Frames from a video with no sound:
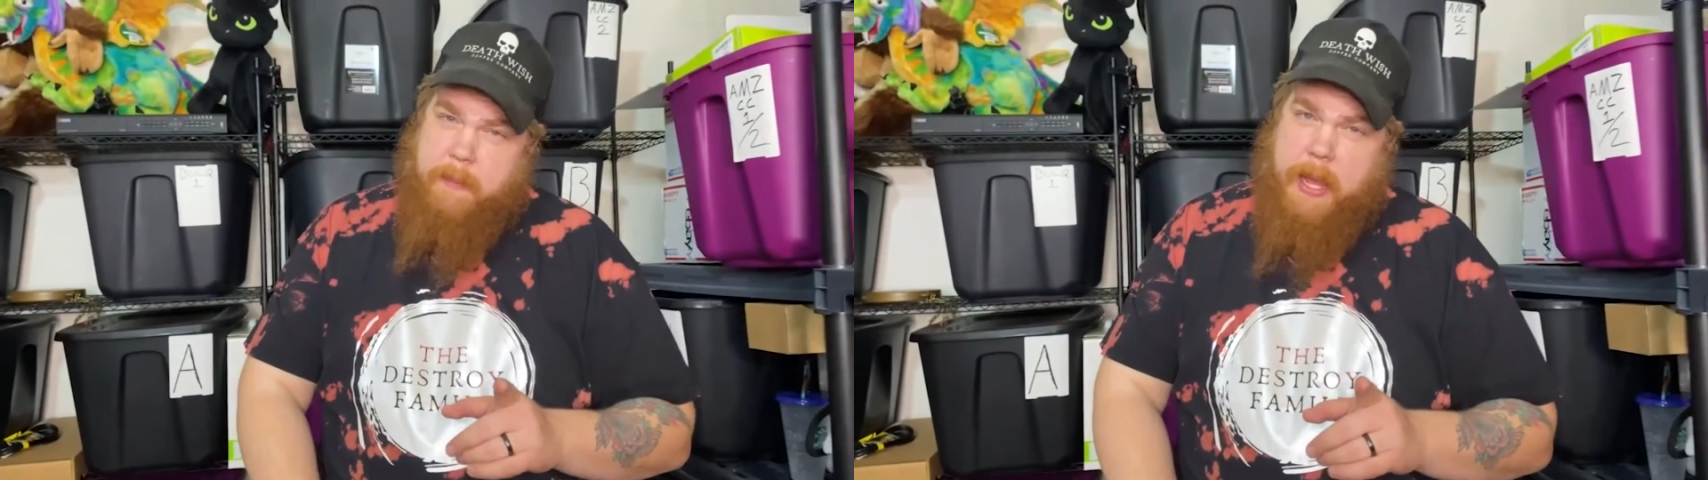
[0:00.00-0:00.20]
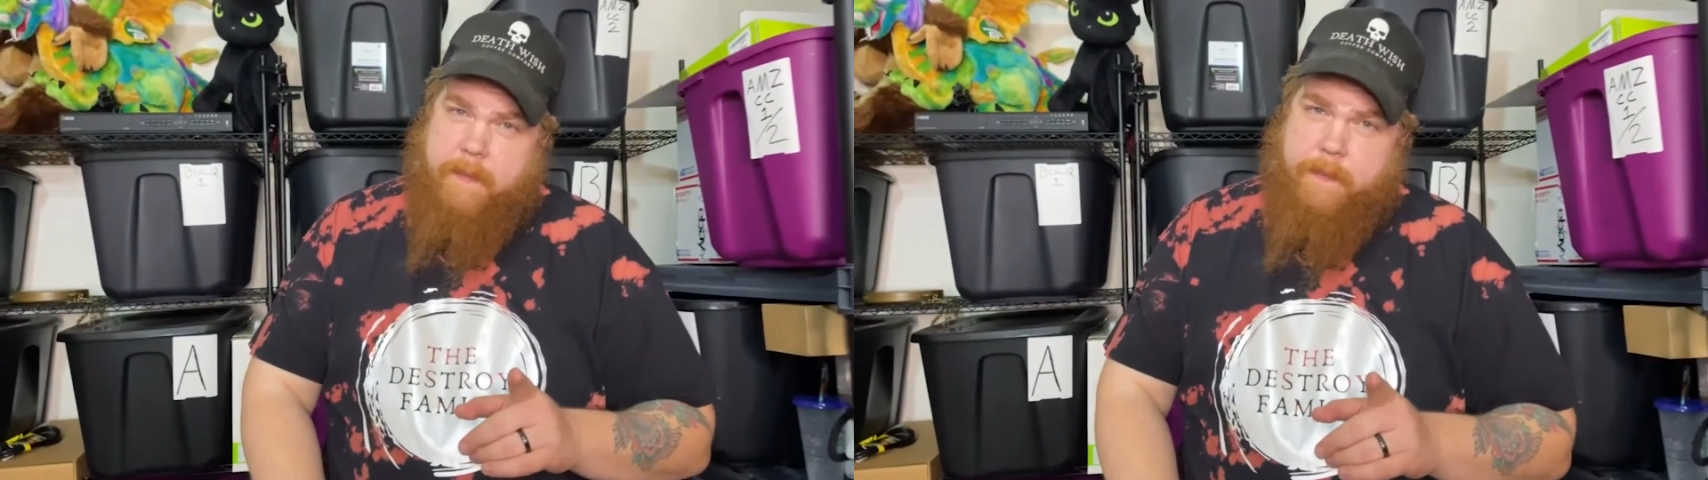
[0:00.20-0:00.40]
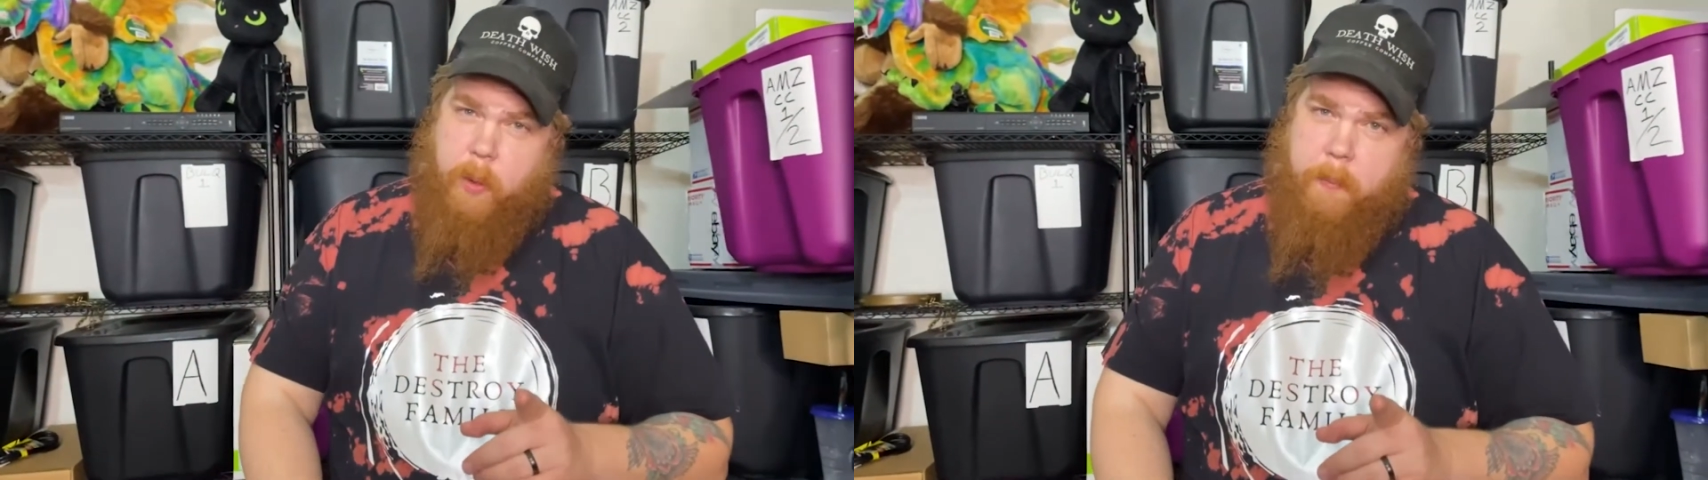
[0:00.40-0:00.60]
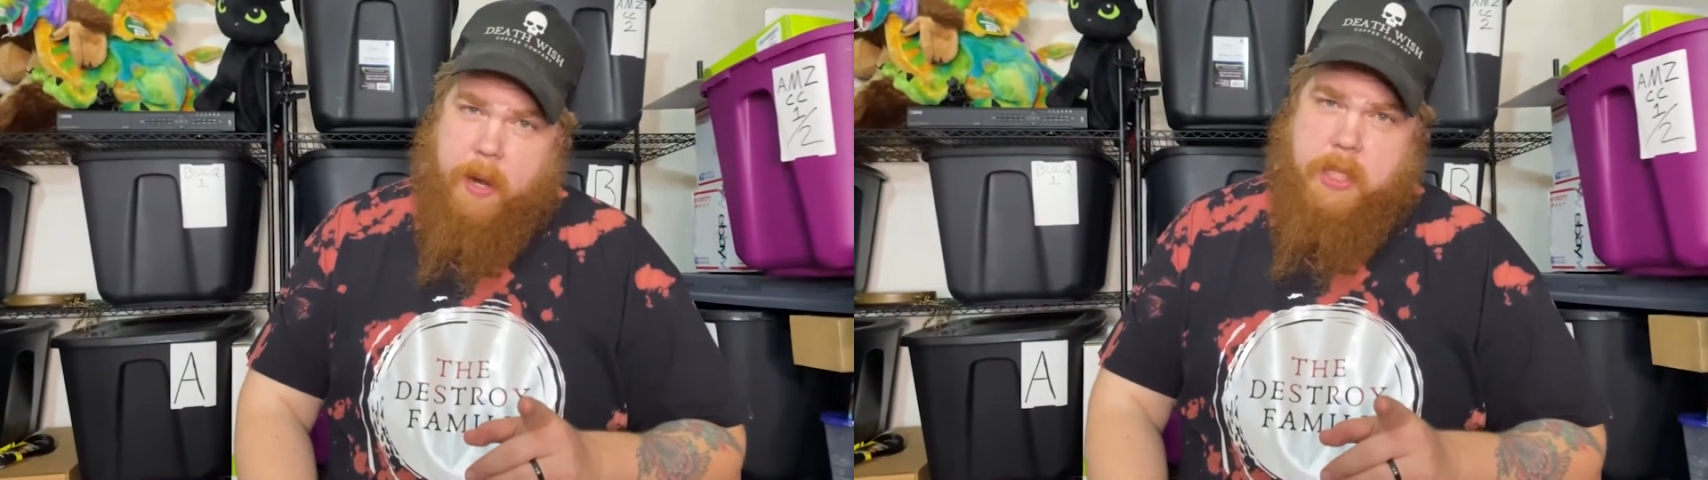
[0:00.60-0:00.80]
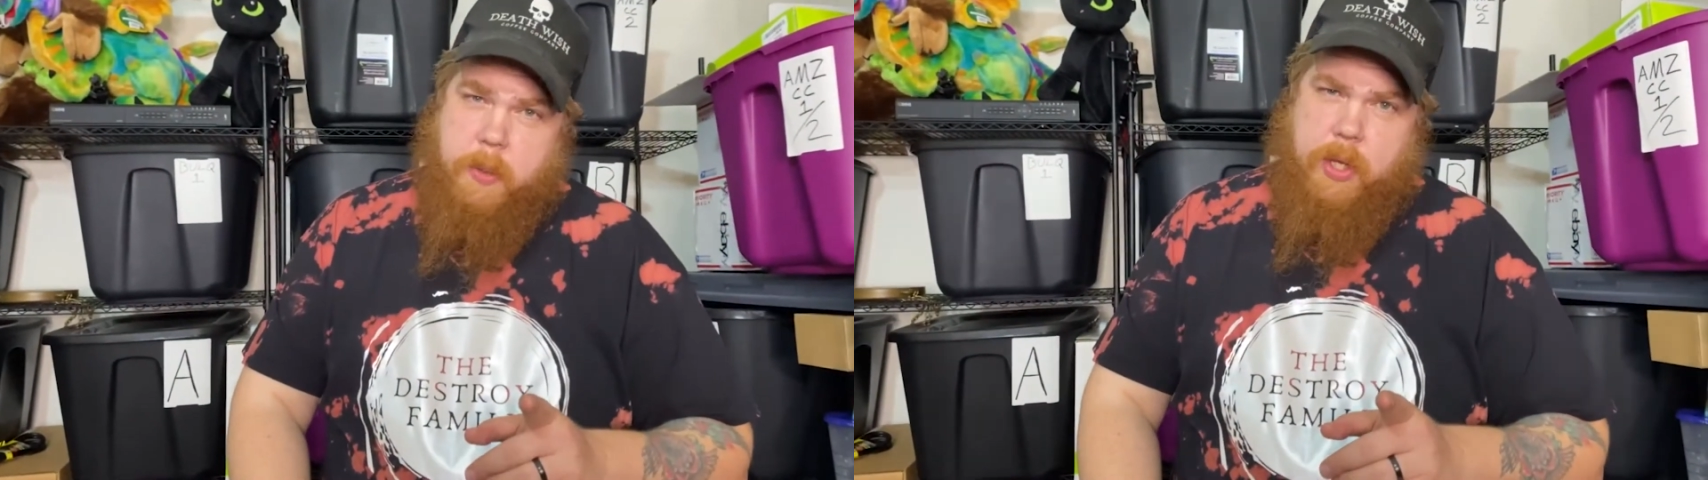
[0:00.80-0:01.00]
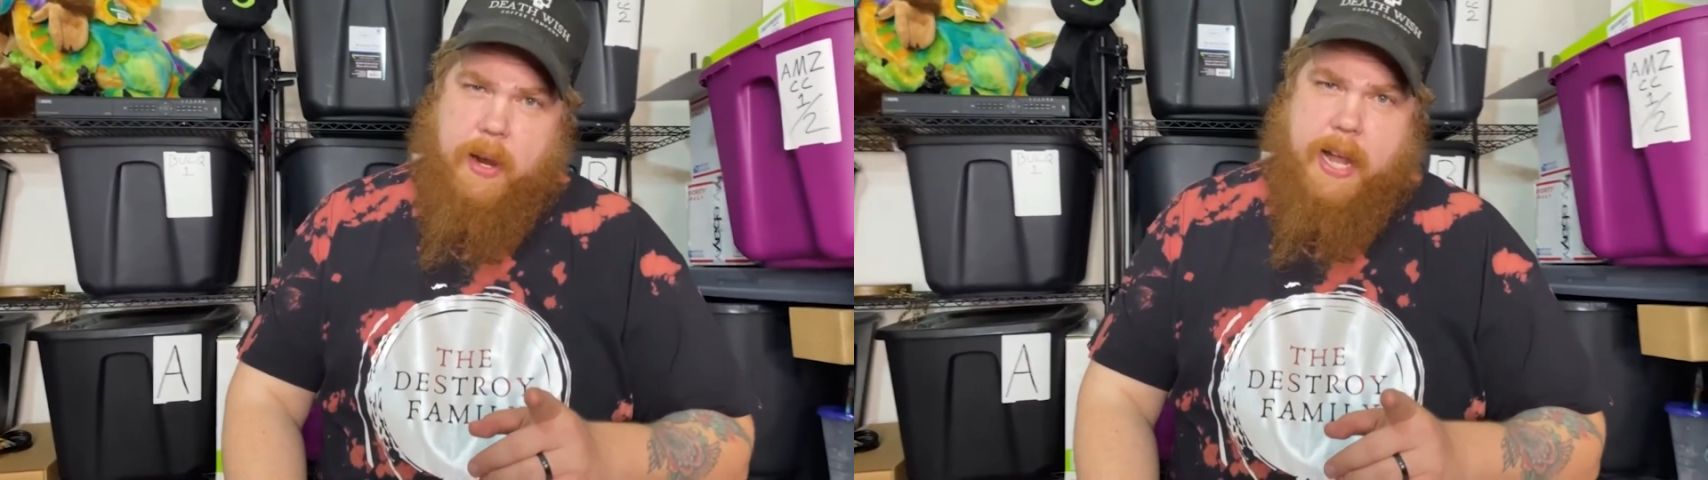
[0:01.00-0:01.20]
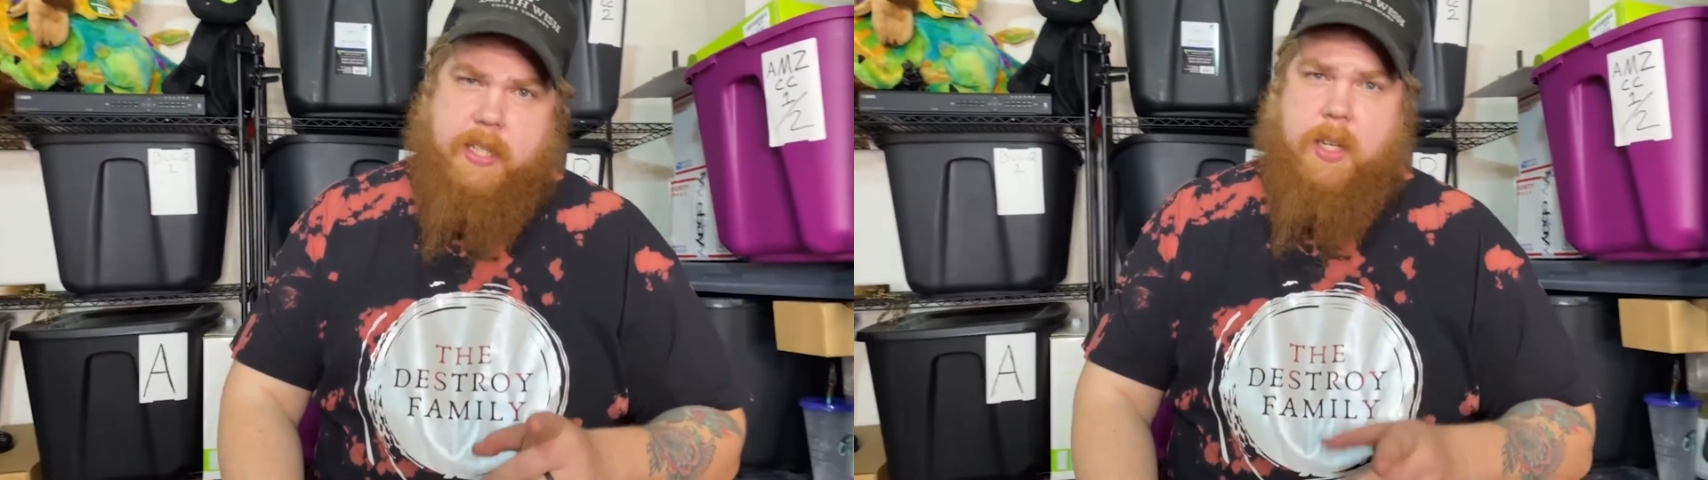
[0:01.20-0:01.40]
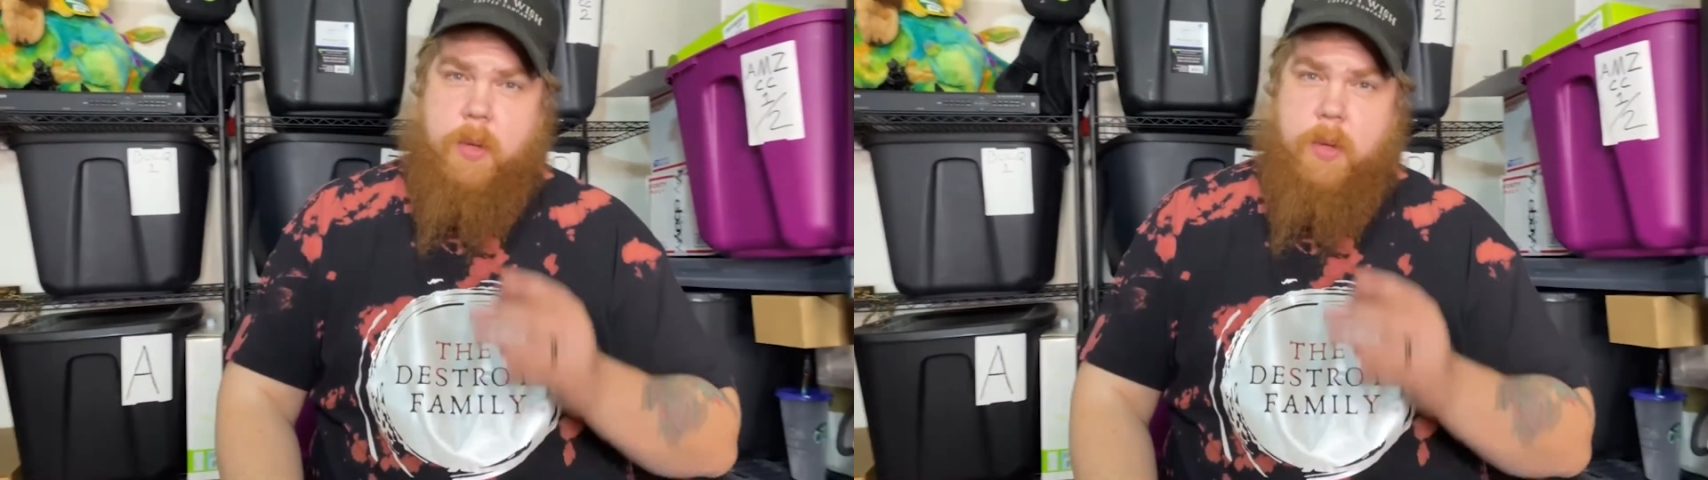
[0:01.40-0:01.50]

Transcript: pay full price what they're asking,